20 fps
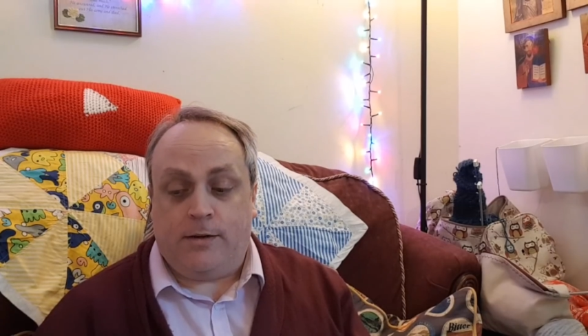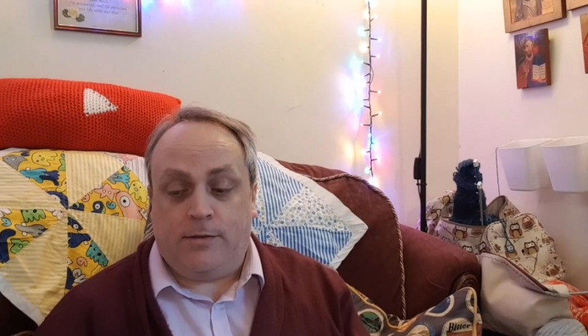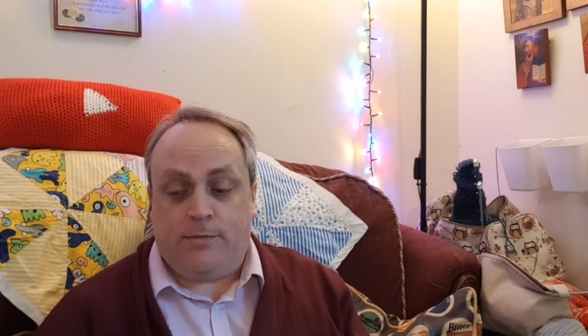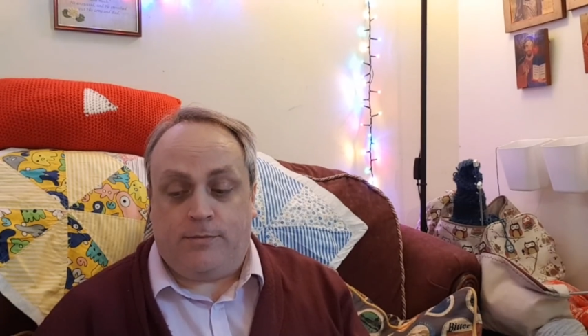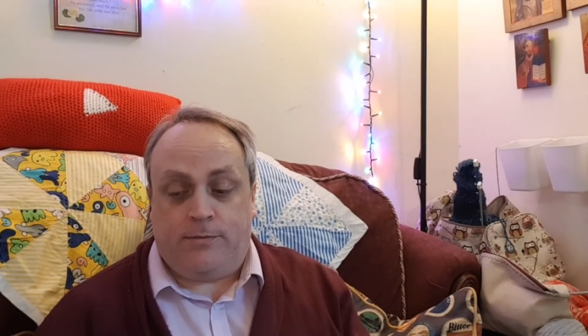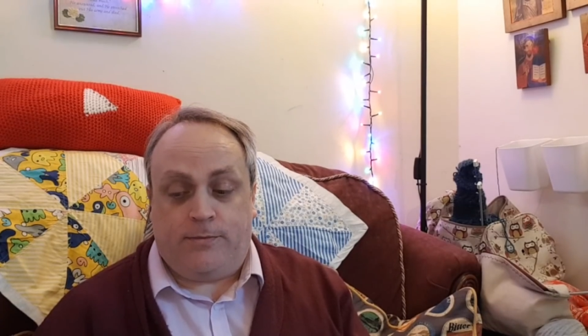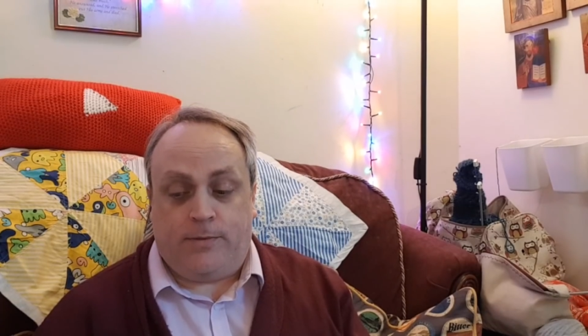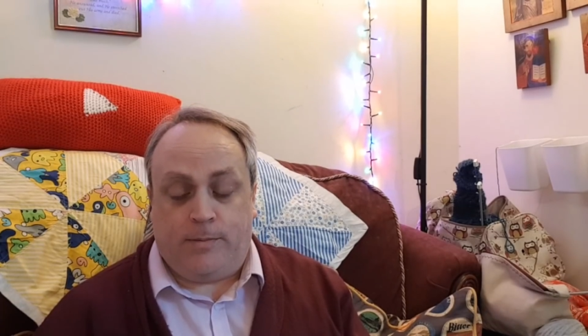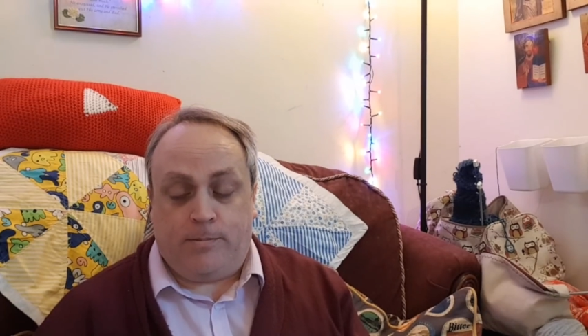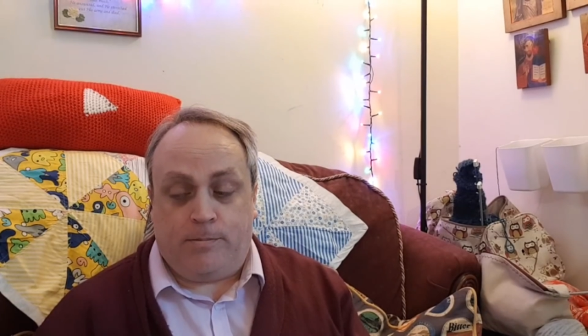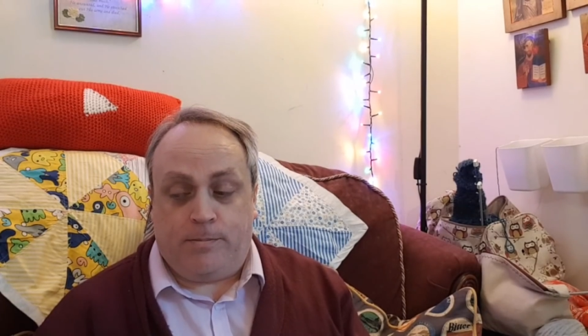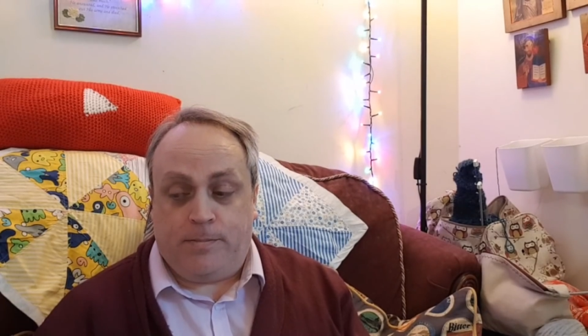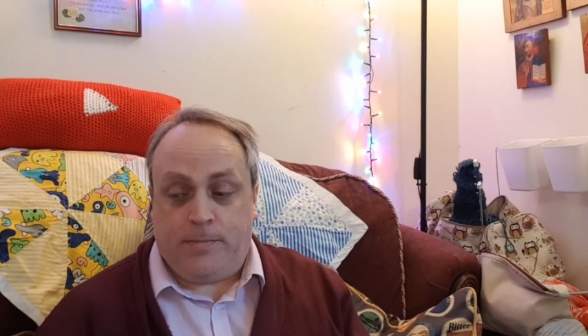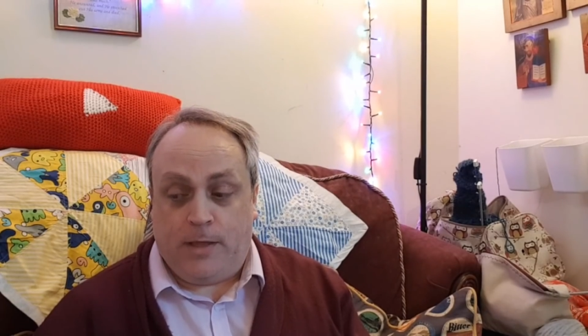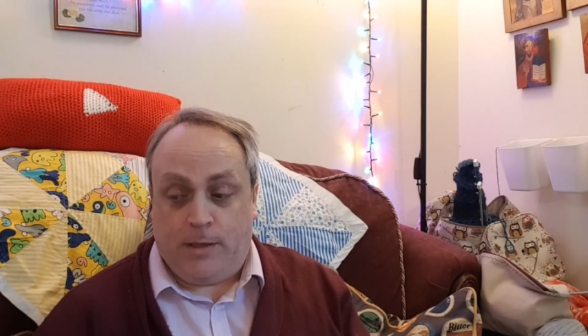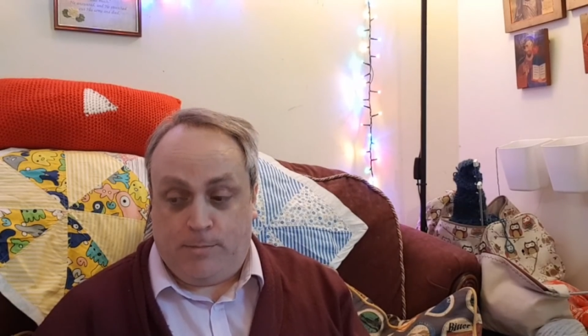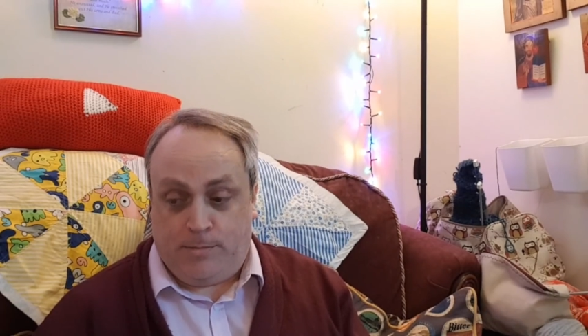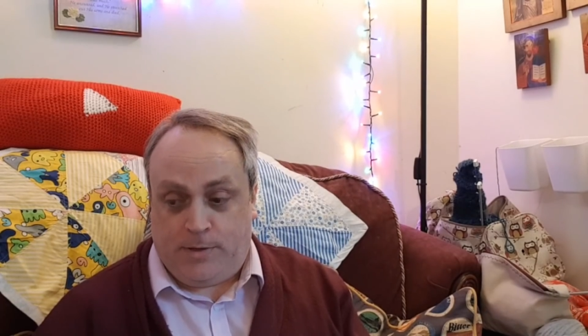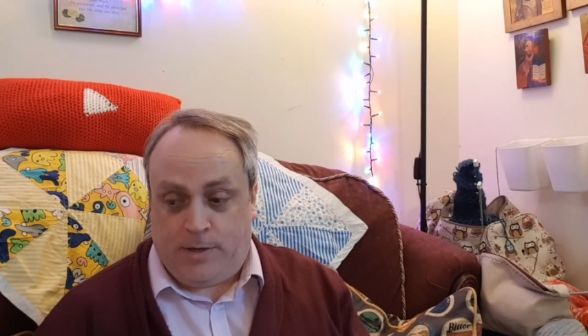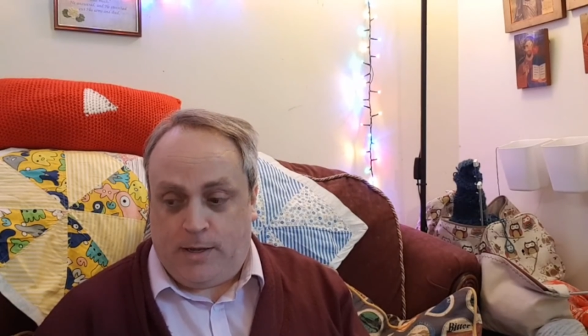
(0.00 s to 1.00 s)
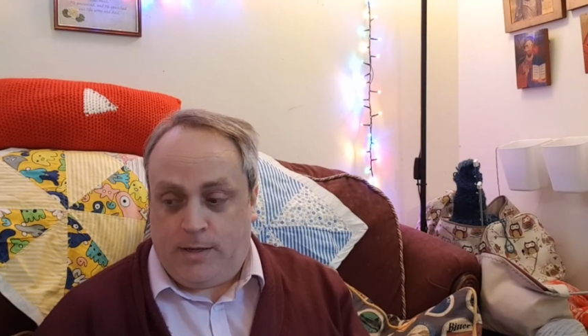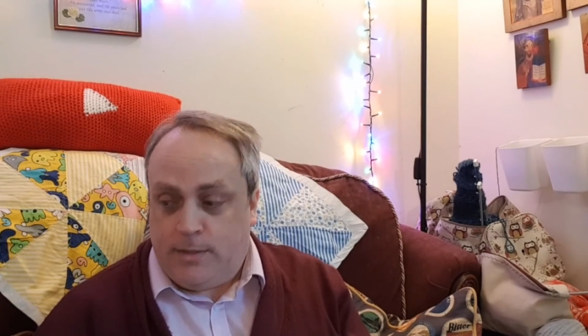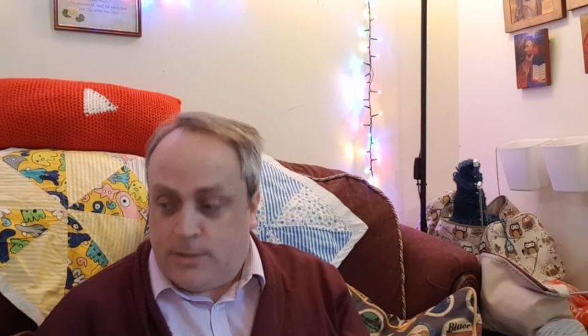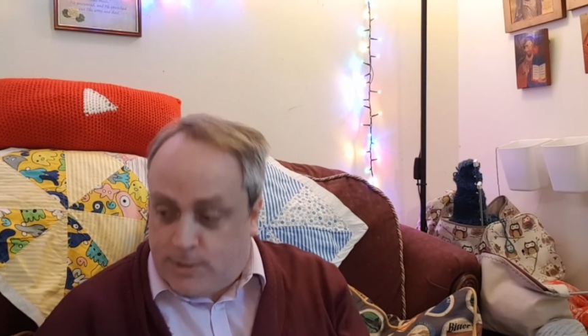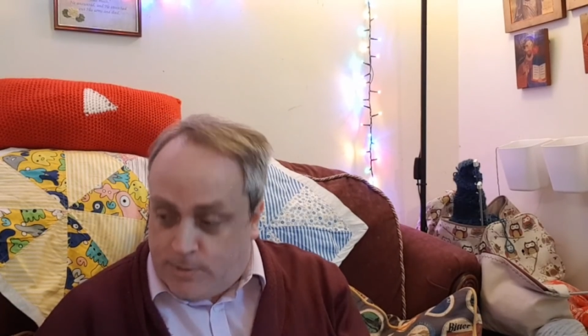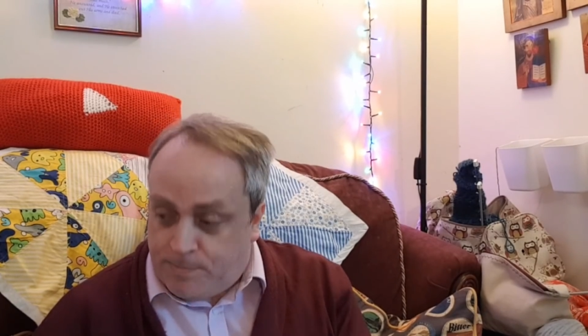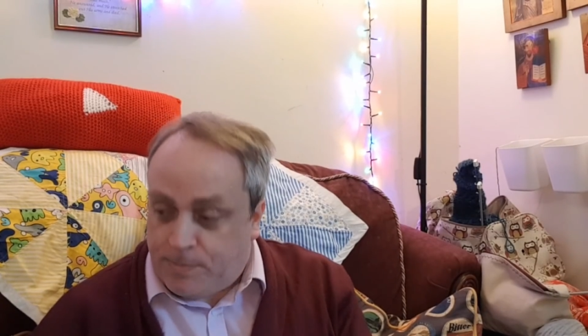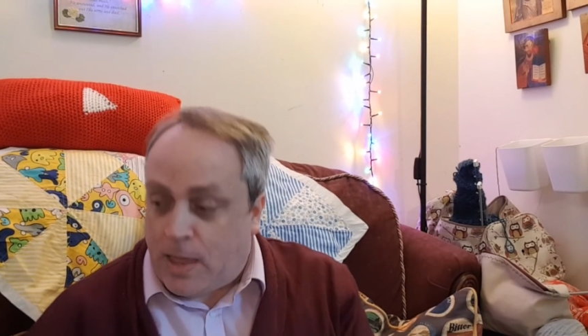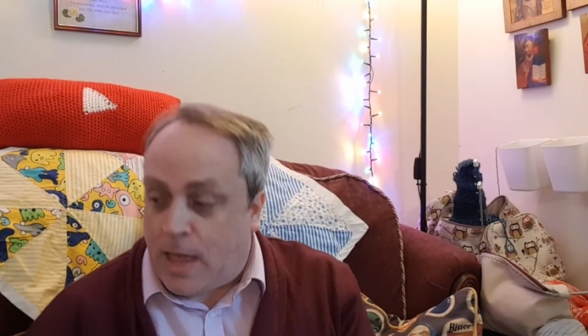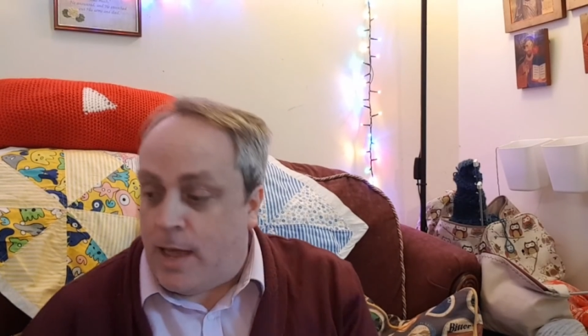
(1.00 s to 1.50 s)
of
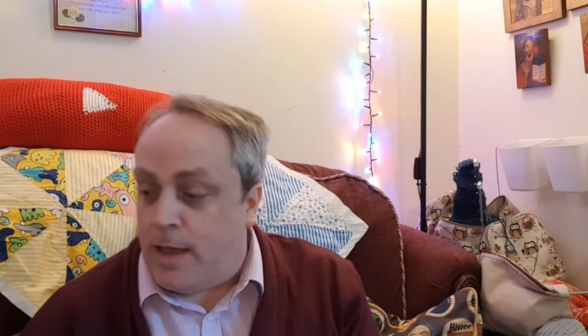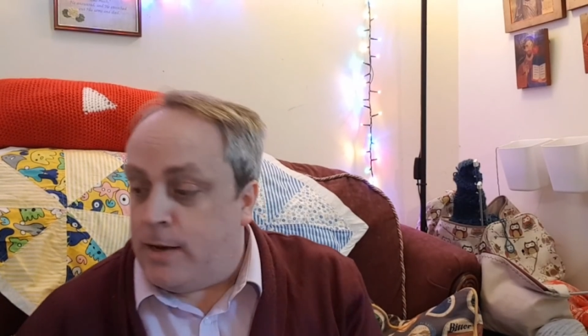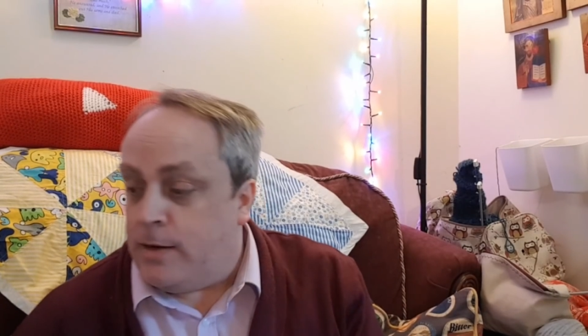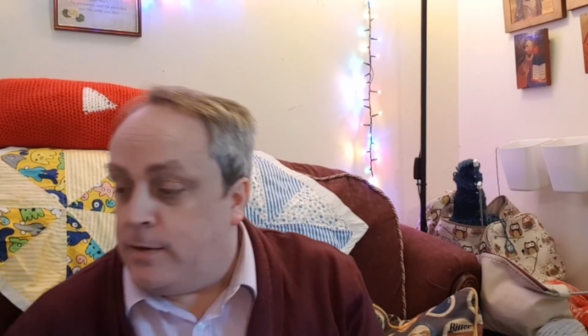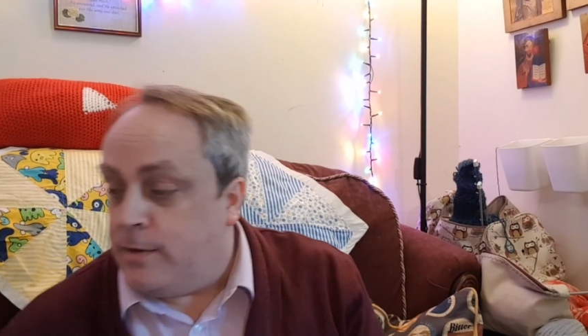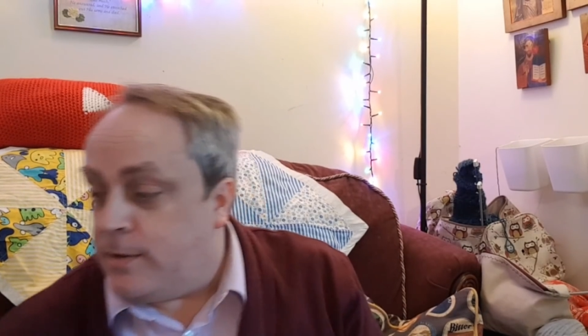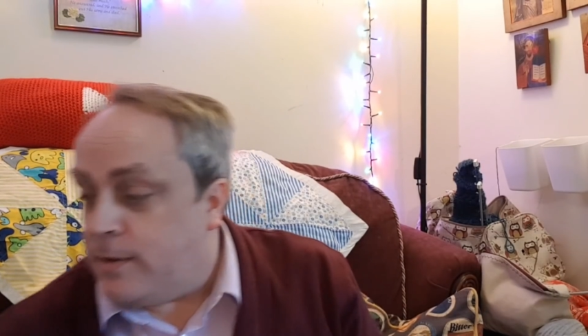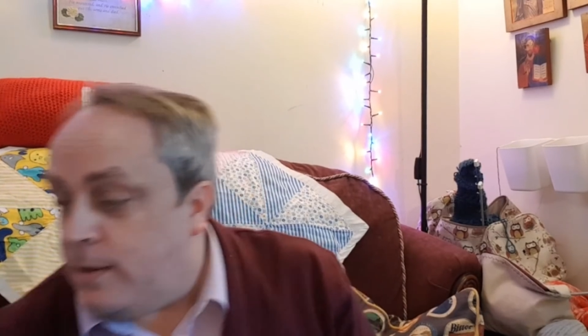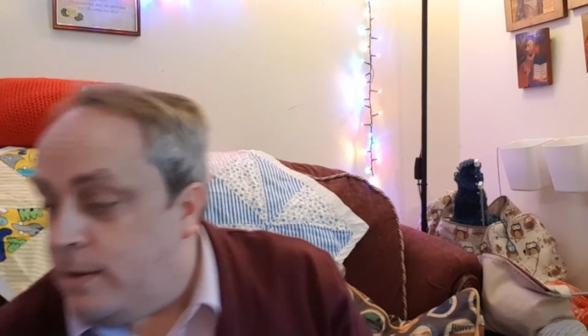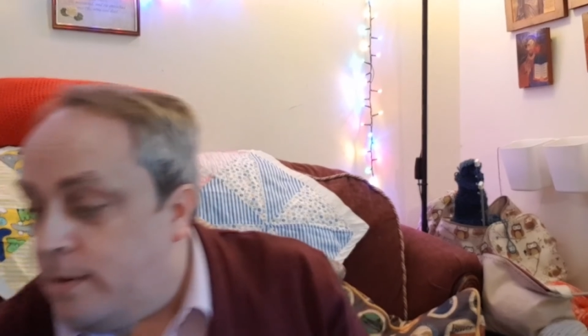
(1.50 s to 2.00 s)
update, and